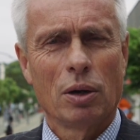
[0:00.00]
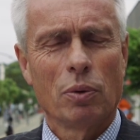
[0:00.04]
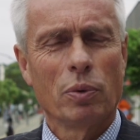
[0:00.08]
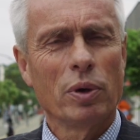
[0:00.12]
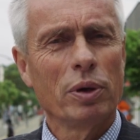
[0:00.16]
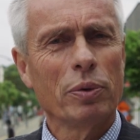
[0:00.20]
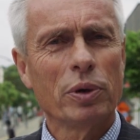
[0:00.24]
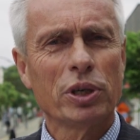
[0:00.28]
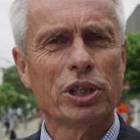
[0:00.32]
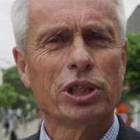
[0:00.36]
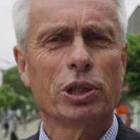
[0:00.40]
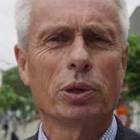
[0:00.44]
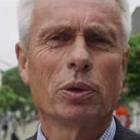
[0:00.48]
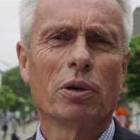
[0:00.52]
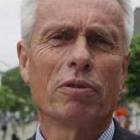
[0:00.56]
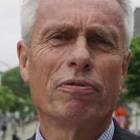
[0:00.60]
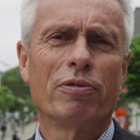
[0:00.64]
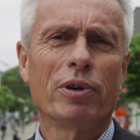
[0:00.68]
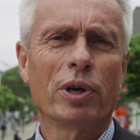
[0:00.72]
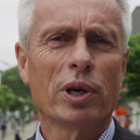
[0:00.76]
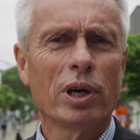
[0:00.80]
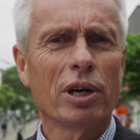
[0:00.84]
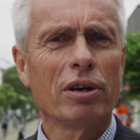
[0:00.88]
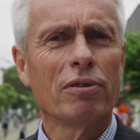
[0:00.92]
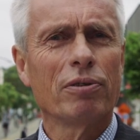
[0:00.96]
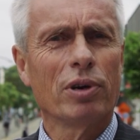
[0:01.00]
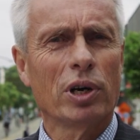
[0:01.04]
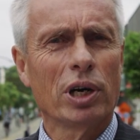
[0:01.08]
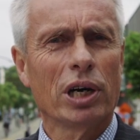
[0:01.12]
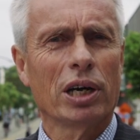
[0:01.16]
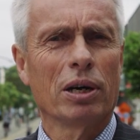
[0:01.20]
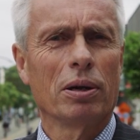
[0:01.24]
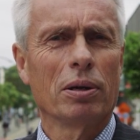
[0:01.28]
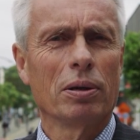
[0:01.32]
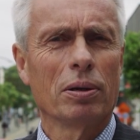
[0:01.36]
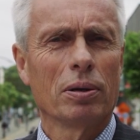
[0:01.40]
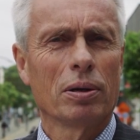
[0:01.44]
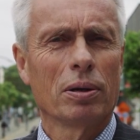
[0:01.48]
We wish you a very,
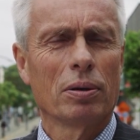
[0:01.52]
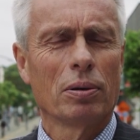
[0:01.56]
very